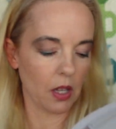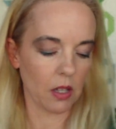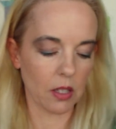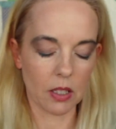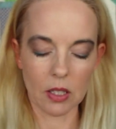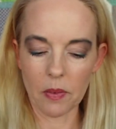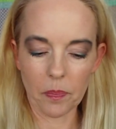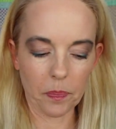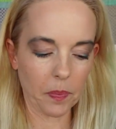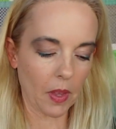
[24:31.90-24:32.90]
this.
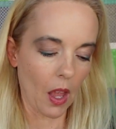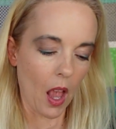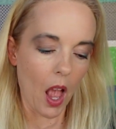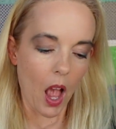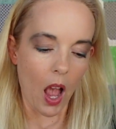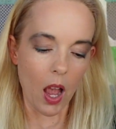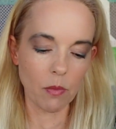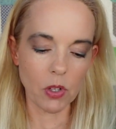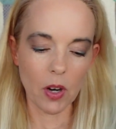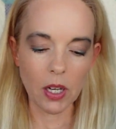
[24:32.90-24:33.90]
I'm
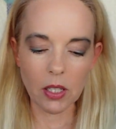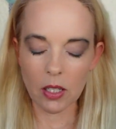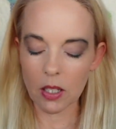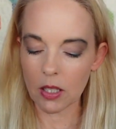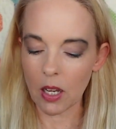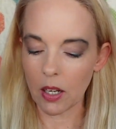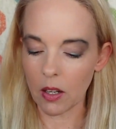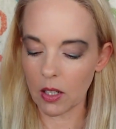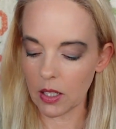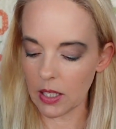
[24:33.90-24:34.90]
trying to decide
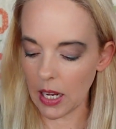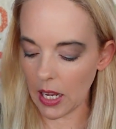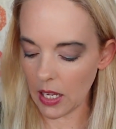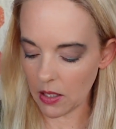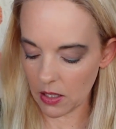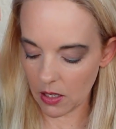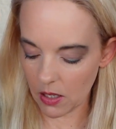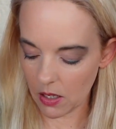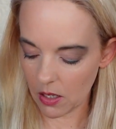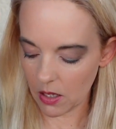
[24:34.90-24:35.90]
on a date.
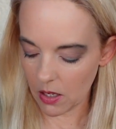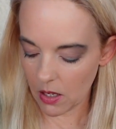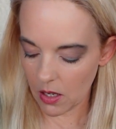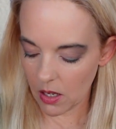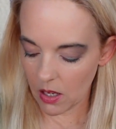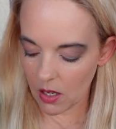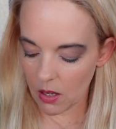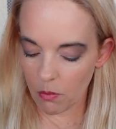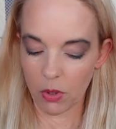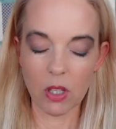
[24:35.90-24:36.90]

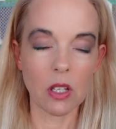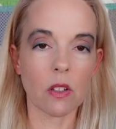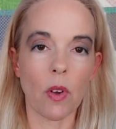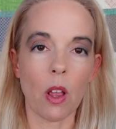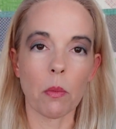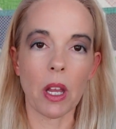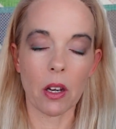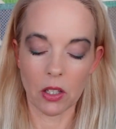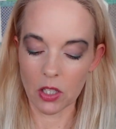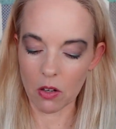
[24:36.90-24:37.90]
Please follow me on
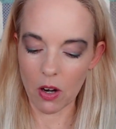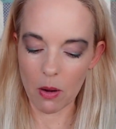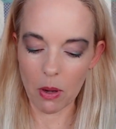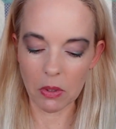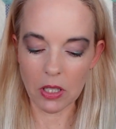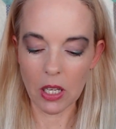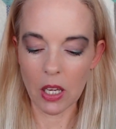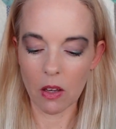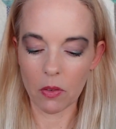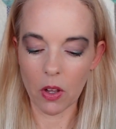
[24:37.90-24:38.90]
Instagram. I was
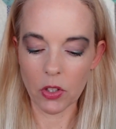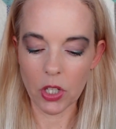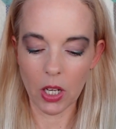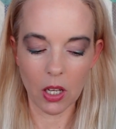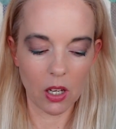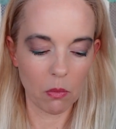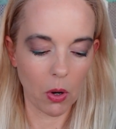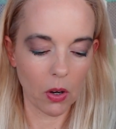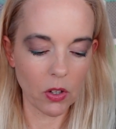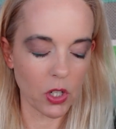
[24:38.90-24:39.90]
thinking of launching it in
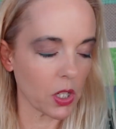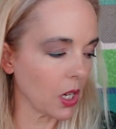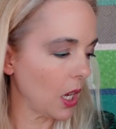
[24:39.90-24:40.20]
March,